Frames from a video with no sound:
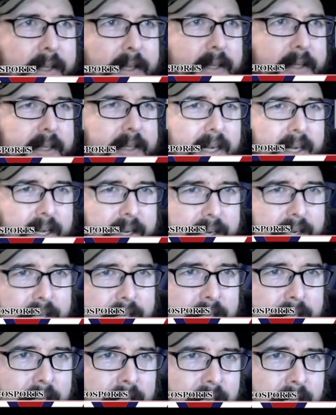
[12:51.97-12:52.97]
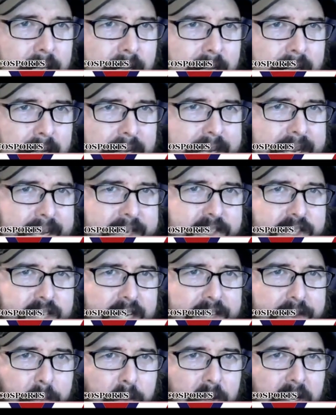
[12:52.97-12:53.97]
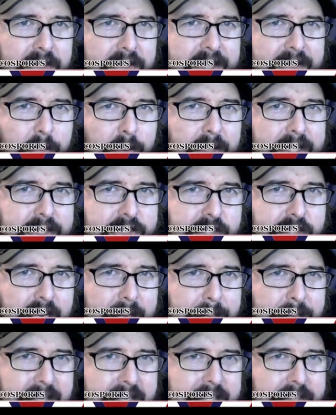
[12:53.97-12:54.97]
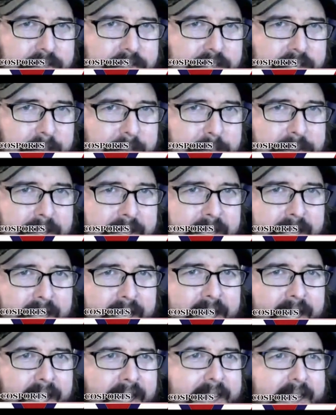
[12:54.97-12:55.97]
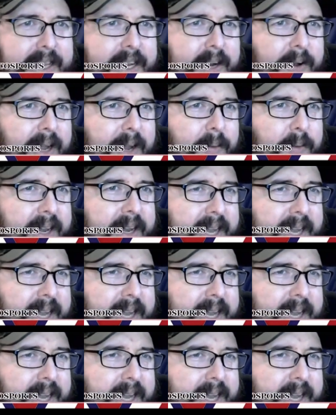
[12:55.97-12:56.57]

Got it. Uh, next, you get the World Heavyweight Championship. You know, I went.